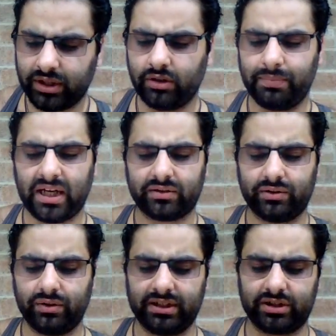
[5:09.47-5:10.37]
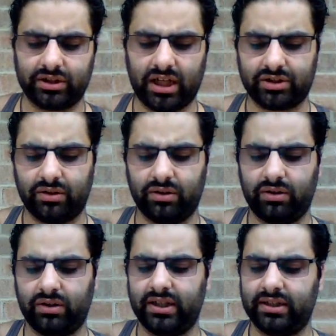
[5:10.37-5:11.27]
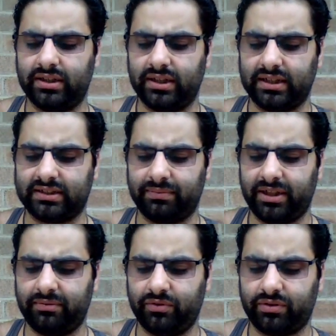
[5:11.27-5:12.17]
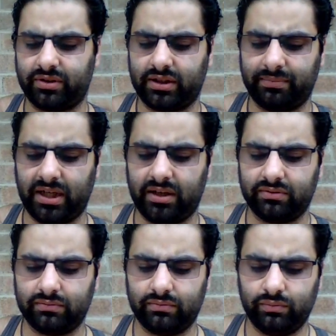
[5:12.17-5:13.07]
to go back to international law and explain more about